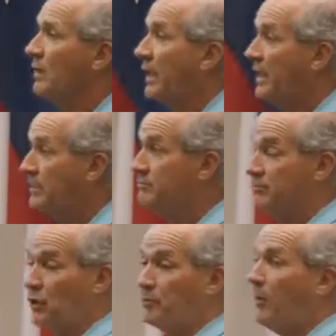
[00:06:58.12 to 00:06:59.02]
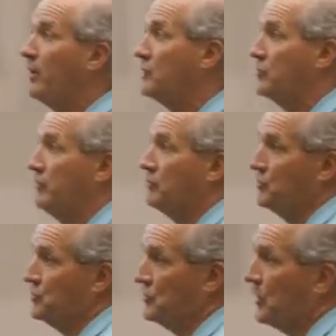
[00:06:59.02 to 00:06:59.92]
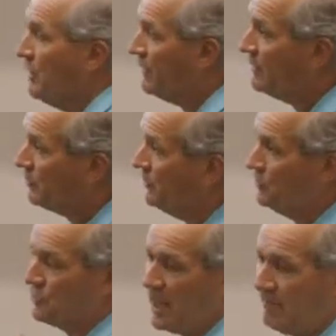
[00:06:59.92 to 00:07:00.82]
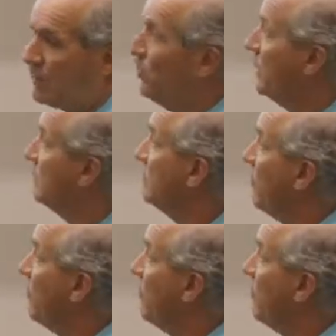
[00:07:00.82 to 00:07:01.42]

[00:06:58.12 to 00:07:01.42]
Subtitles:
Again, third-party services is key things, but it's just kind of a quick